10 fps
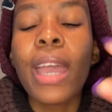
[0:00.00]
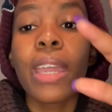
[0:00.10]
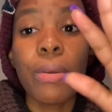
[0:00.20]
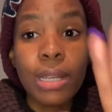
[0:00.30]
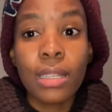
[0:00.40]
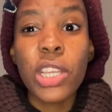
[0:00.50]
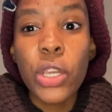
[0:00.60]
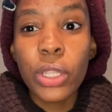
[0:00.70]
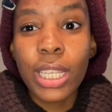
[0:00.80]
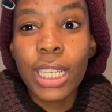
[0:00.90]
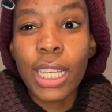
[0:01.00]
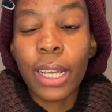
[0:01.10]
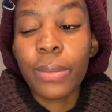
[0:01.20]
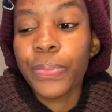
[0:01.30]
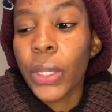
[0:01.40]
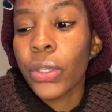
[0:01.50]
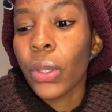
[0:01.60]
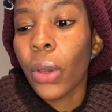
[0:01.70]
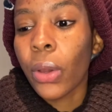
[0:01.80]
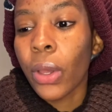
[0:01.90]
He was a new teacher,
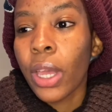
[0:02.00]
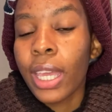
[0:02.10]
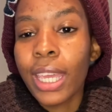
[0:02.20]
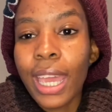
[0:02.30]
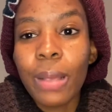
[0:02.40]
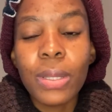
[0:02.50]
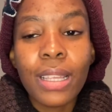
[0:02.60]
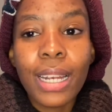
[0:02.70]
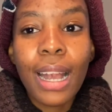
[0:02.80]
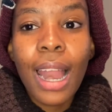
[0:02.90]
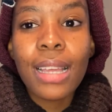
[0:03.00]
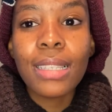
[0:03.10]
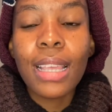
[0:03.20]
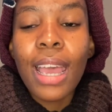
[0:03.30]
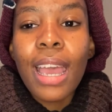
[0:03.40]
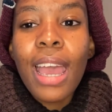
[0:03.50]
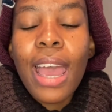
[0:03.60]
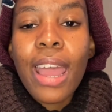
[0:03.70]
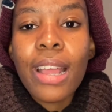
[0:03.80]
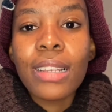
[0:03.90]
so he came to the class
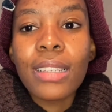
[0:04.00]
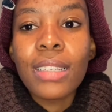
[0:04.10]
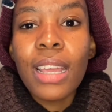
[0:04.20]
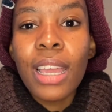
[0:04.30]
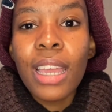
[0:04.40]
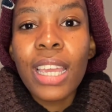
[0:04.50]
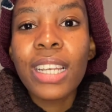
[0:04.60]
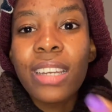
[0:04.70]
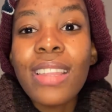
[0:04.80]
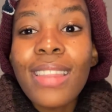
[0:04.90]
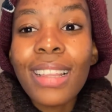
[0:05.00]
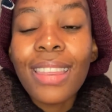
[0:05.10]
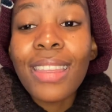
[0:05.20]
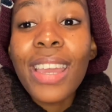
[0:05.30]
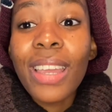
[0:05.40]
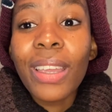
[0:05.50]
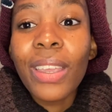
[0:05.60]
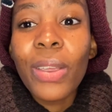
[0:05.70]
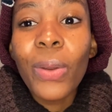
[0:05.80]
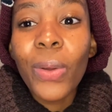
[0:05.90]
and he did that thing,
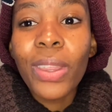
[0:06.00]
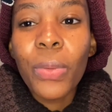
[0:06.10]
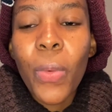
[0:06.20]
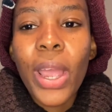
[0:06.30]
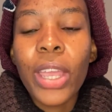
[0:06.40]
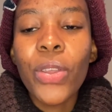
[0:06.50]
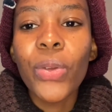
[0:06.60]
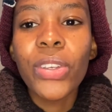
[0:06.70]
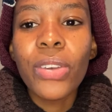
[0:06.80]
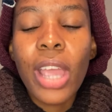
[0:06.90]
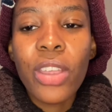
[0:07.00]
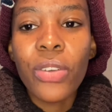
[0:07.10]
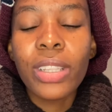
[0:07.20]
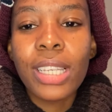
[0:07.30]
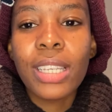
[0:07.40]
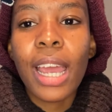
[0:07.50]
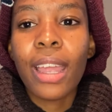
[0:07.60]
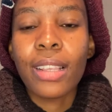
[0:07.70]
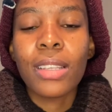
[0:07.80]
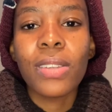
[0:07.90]
you know, where a new teacher
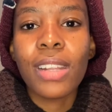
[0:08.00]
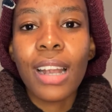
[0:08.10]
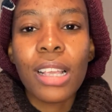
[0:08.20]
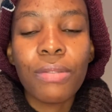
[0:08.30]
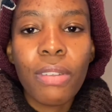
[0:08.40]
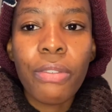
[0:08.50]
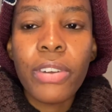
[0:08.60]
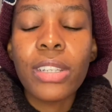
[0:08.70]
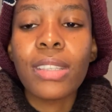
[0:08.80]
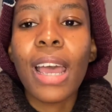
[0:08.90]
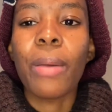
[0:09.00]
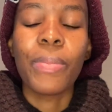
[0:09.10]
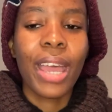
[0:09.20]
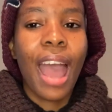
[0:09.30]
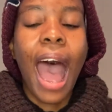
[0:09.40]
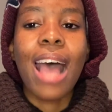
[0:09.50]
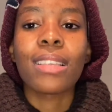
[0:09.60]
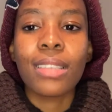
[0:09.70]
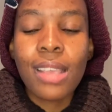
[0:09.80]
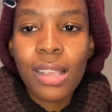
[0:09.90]
gets into the class for the first time,
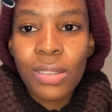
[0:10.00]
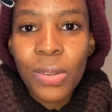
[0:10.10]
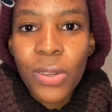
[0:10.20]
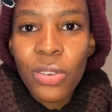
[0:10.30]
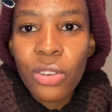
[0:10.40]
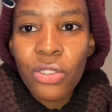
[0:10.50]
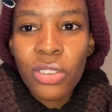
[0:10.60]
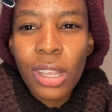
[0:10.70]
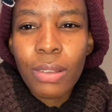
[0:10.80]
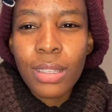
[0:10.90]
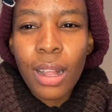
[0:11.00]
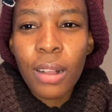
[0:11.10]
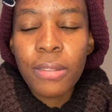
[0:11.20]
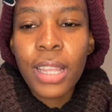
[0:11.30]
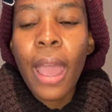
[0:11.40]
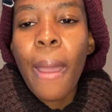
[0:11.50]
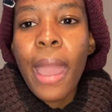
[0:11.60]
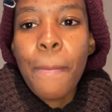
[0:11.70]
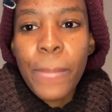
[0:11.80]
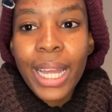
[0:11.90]
asks us to introduce ourselves.
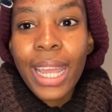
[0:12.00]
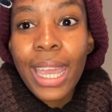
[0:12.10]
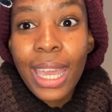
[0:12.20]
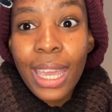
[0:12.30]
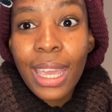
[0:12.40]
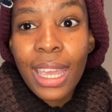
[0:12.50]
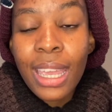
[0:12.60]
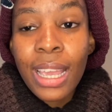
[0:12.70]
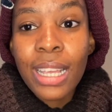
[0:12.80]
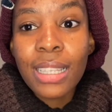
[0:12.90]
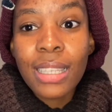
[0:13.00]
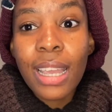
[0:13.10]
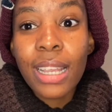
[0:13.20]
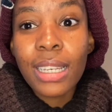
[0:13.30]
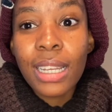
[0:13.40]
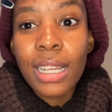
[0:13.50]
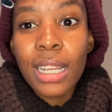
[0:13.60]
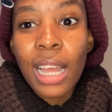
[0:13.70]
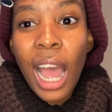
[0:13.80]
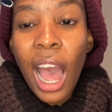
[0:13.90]
But he, instead,
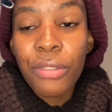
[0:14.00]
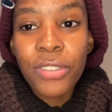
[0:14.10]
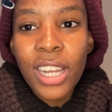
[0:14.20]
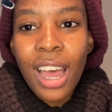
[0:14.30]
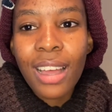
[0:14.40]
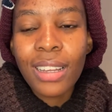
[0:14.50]
after